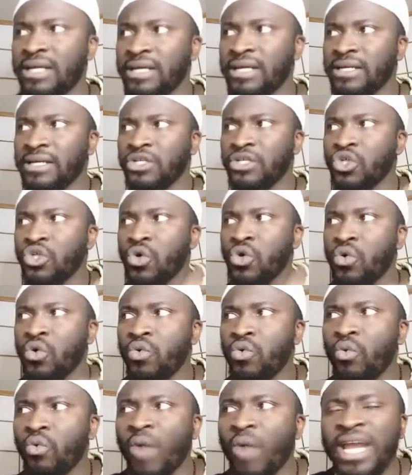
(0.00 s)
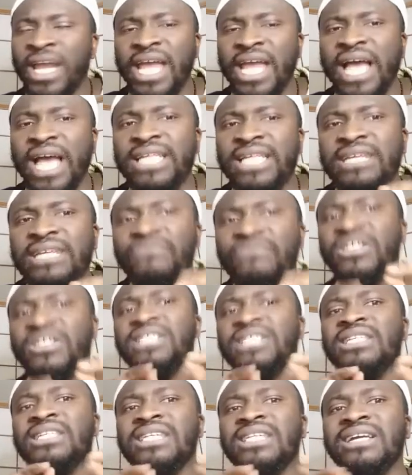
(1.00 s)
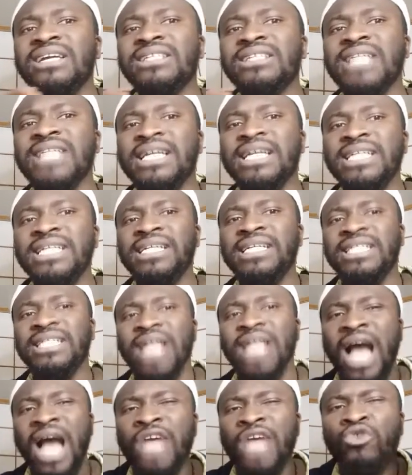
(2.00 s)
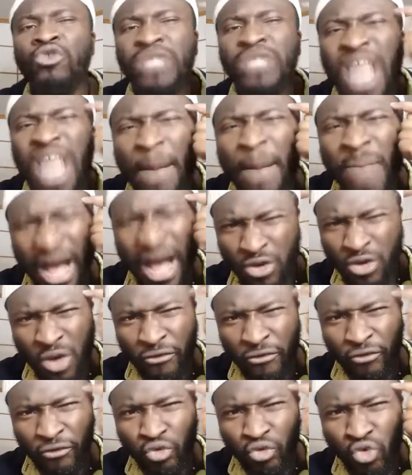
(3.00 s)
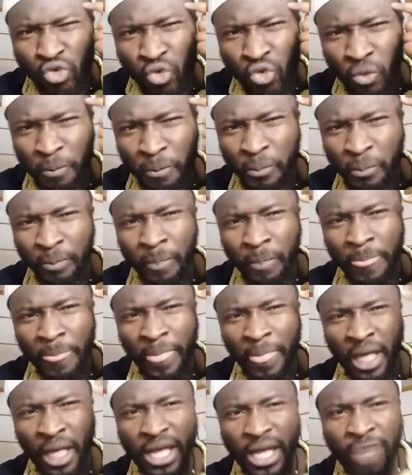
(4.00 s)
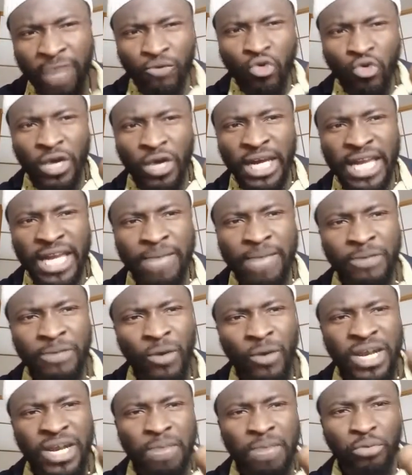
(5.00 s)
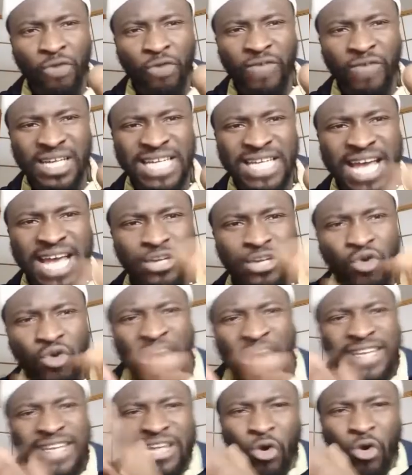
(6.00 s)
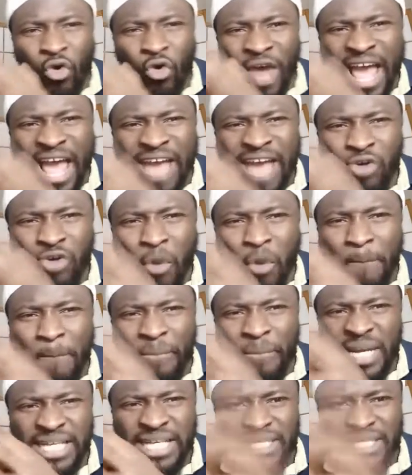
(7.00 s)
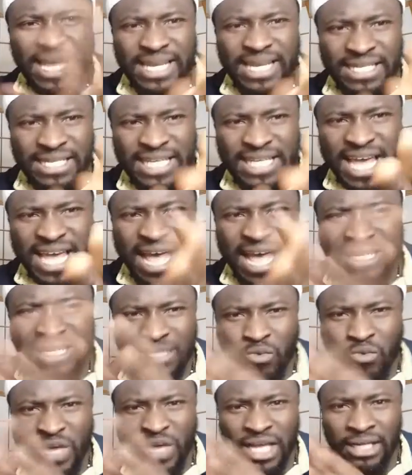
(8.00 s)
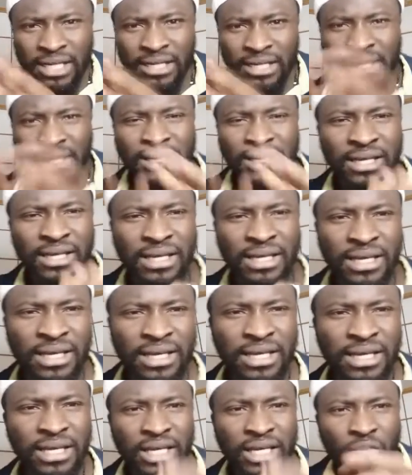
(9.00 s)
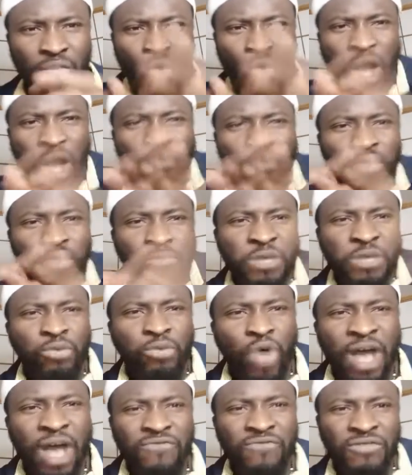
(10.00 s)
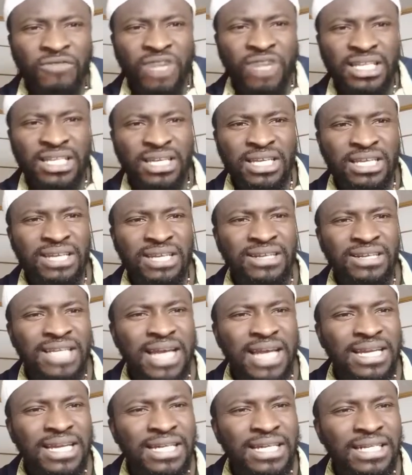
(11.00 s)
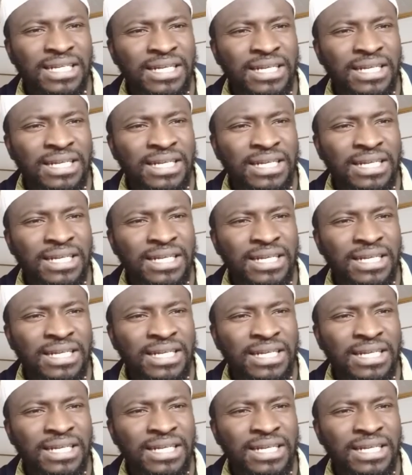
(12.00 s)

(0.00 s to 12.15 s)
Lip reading: So, when they had differences in recitation, are you dumb? Are you a fool? If you claim that when the prophet died, you had the Quran complete and is there as a will, why will people have differences in recitation?